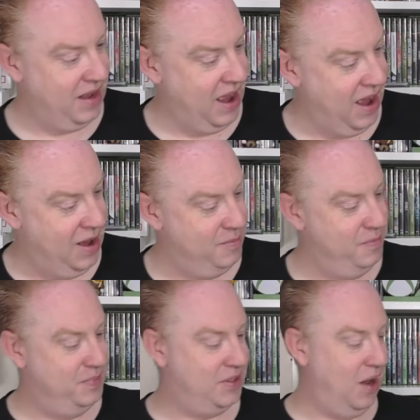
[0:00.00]

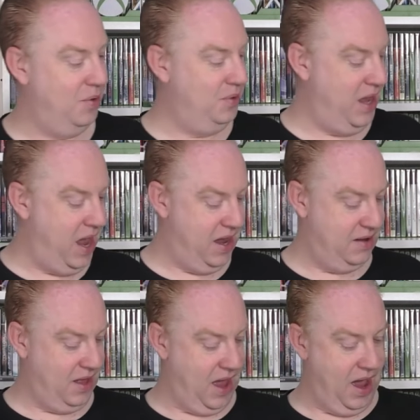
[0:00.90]
So yeah,
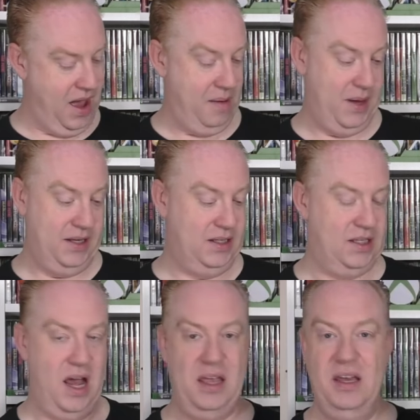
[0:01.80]
as I
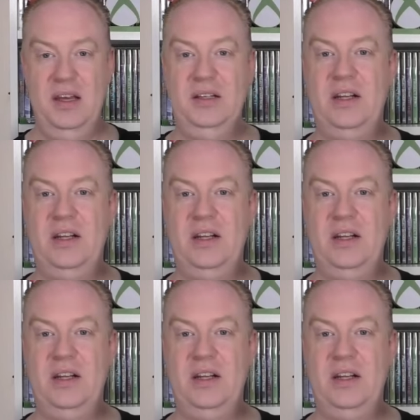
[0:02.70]
say,